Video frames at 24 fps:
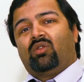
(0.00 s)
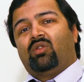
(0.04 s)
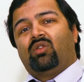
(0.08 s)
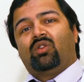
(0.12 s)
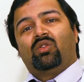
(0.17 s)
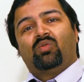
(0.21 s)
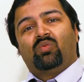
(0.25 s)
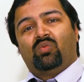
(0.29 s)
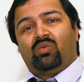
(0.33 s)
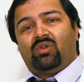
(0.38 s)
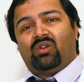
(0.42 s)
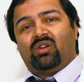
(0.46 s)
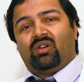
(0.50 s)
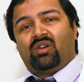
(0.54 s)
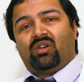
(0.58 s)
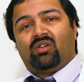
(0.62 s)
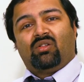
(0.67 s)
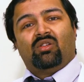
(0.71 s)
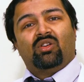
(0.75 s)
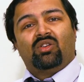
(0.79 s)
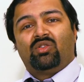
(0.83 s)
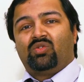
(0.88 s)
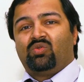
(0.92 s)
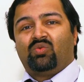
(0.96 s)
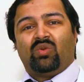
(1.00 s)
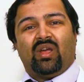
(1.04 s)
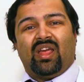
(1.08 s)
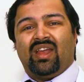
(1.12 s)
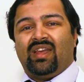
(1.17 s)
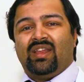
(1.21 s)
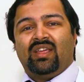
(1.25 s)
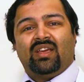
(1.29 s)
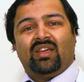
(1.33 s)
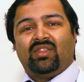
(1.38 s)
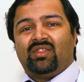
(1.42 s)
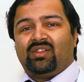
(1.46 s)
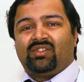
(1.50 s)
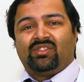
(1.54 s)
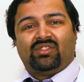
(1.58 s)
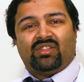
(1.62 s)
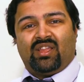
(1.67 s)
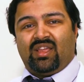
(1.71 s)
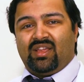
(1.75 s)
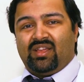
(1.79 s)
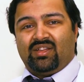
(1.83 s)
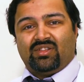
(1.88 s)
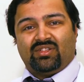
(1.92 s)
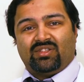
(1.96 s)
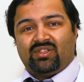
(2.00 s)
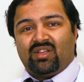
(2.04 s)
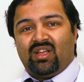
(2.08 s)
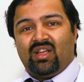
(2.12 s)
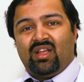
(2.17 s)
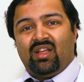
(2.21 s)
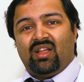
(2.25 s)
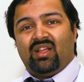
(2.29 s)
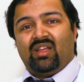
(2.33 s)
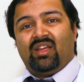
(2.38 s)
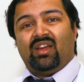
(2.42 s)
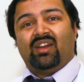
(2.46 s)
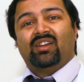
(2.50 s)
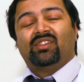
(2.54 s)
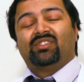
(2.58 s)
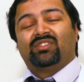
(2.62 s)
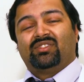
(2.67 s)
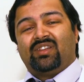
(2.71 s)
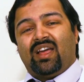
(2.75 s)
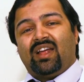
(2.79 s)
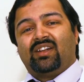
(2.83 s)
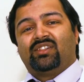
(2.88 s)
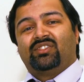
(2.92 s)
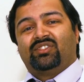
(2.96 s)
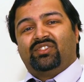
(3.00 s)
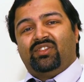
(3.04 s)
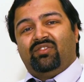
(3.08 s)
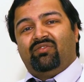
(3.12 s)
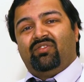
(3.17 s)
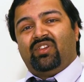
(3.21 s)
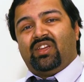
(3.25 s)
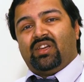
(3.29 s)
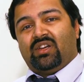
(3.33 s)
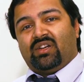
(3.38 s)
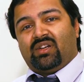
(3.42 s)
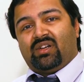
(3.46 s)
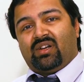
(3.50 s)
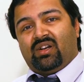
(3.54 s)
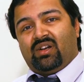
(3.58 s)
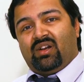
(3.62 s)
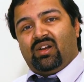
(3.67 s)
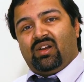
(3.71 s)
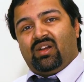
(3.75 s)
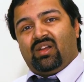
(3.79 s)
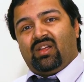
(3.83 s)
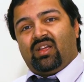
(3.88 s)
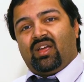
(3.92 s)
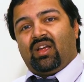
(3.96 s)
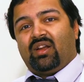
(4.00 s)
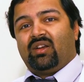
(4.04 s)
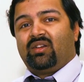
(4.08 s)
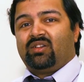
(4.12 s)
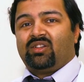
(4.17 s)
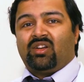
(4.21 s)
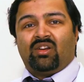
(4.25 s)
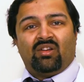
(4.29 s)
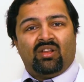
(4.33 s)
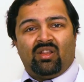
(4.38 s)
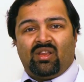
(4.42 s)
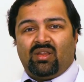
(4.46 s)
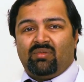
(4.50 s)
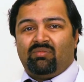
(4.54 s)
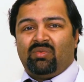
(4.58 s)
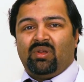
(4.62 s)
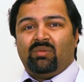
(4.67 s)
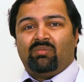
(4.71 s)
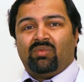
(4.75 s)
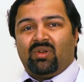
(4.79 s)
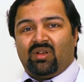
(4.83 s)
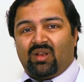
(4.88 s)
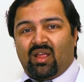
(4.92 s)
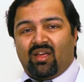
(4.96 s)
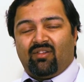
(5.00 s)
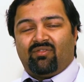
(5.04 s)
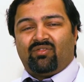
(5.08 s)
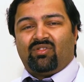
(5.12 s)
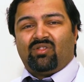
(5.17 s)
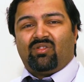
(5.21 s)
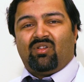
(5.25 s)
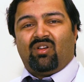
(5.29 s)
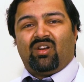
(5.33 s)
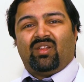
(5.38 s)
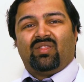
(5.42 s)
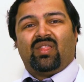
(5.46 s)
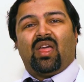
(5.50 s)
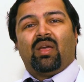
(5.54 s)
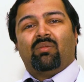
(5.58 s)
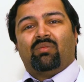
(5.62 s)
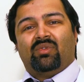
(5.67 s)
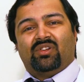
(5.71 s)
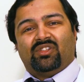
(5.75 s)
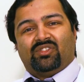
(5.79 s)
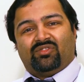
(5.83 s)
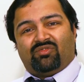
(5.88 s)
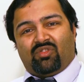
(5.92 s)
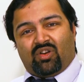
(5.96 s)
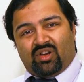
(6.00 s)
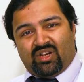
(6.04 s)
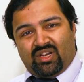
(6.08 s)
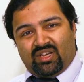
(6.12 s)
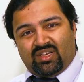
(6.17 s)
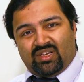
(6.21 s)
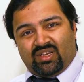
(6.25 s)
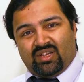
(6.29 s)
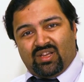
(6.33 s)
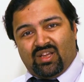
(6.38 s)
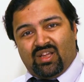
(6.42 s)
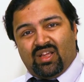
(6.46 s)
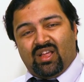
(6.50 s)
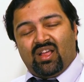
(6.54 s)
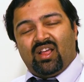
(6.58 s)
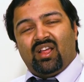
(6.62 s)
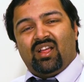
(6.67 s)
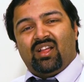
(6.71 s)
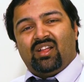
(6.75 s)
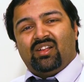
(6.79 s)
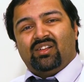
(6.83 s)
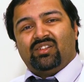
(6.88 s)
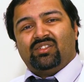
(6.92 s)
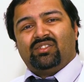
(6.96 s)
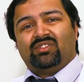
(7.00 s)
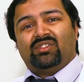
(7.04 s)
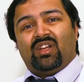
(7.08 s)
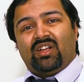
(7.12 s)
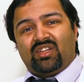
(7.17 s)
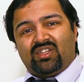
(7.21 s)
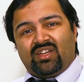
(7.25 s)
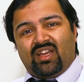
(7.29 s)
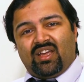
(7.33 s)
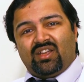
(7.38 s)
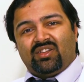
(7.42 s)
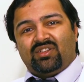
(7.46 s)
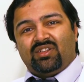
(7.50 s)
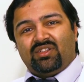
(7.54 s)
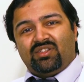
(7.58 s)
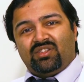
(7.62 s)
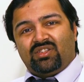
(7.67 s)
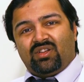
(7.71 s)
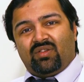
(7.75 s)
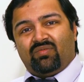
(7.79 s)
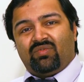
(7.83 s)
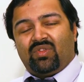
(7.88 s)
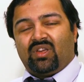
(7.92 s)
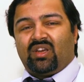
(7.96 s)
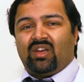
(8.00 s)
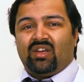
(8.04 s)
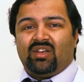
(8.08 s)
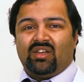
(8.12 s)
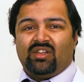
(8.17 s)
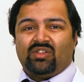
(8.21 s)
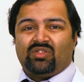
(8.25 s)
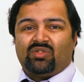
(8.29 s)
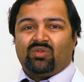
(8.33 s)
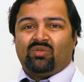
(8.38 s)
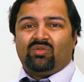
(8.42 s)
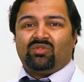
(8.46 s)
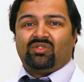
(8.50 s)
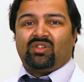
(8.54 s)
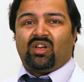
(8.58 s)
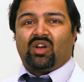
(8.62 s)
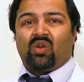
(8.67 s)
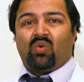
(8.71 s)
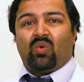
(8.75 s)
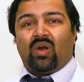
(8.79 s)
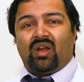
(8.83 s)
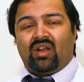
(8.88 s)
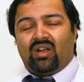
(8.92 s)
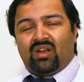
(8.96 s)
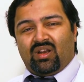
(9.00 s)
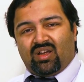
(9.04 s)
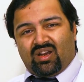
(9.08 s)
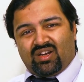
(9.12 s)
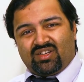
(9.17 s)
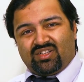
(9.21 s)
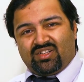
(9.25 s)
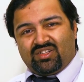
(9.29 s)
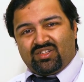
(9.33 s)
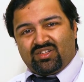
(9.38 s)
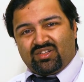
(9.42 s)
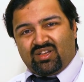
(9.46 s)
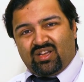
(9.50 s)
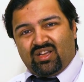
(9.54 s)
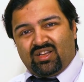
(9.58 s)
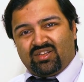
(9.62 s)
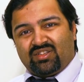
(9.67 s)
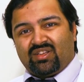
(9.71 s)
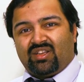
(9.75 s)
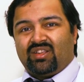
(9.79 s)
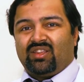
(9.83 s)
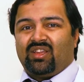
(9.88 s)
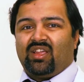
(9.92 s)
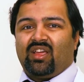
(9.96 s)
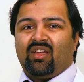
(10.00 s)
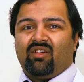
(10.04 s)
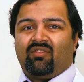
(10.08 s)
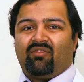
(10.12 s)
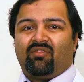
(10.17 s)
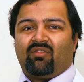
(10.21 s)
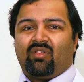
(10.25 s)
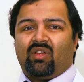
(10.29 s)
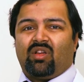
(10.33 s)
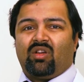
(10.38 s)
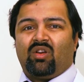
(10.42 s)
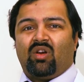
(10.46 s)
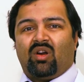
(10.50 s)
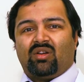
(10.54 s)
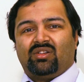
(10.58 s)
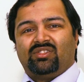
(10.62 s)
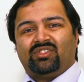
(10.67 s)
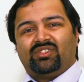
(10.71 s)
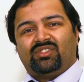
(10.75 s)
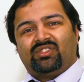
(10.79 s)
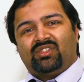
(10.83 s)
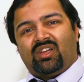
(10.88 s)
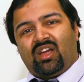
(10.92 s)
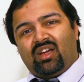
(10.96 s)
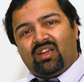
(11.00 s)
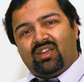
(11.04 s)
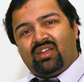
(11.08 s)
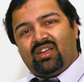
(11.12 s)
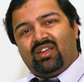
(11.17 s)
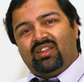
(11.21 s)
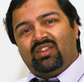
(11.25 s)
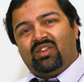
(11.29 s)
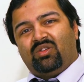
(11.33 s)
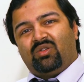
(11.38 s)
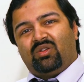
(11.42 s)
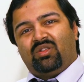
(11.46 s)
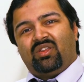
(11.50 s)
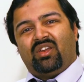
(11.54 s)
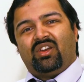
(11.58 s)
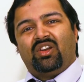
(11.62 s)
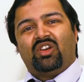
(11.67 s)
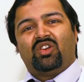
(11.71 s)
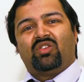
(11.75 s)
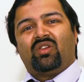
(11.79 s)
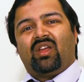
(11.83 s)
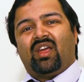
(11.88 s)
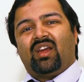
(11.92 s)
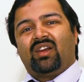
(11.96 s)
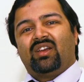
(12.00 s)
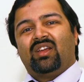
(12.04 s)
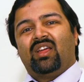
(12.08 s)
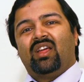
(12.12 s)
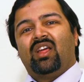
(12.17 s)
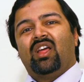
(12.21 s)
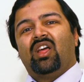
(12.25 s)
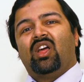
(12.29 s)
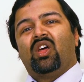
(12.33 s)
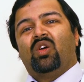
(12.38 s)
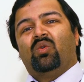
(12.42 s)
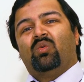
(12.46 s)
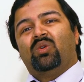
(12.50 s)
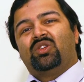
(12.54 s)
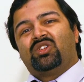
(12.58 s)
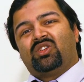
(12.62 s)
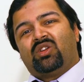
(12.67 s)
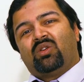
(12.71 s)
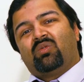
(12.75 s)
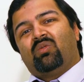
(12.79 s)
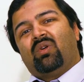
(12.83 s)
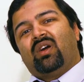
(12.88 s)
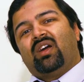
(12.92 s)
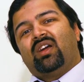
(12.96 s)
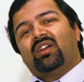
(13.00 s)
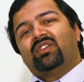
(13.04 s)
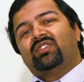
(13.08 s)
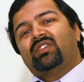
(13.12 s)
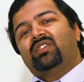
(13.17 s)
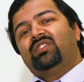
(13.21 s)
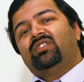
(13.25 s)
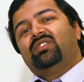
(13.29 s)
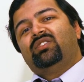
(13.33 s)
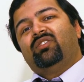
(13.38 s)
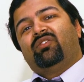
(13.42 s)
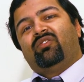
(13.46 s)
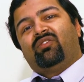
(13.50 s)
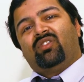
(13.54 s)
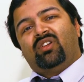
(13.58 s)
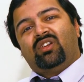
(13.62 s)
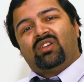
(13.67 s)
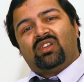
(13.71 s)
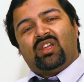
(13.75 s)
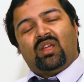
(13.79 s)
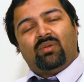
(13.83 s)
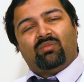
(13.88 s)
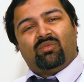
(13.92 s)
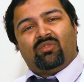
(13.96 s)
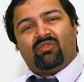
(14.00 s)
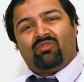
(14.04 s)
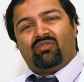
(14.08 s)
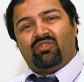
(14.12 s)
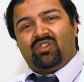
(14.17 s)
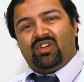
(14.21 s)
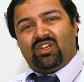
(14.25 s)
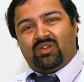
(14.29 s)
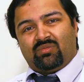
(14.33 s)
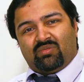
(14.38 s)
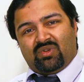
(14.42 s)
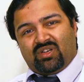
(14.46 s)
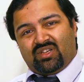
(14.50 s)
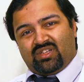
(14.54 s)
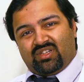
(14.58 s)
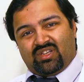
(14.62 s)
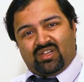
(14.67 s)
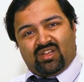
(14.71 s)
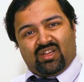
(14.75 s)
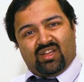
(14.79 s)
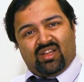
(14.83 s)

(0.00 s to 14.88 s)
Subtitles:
or work or do any other things. It is that severe, and generally people have to call an ambulance for it. Such cases, the kidney stones are quite large in size and they have gotten stuck in the urinary tract, which requires a different type of treatment.